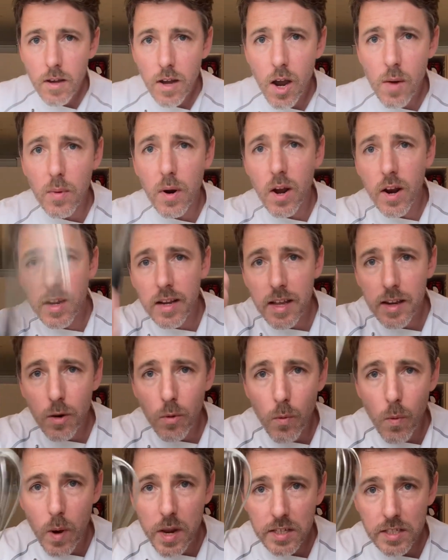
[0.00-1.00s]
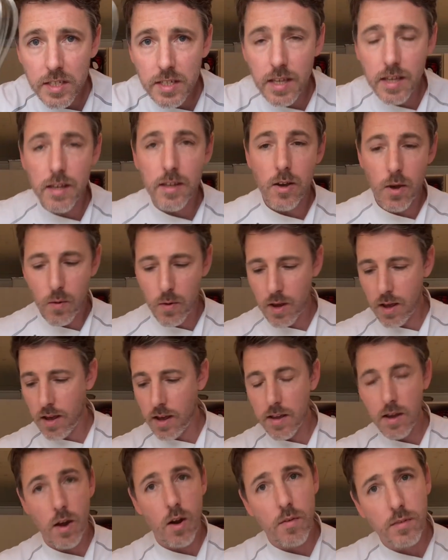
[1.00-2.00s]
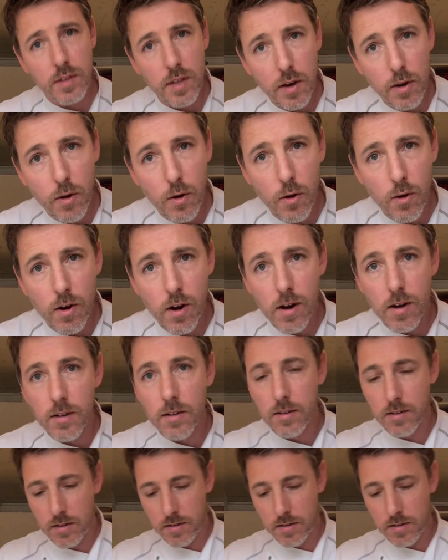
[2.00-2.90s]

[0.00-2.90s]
And we're going to need a whisk. Okay, over to the cooker.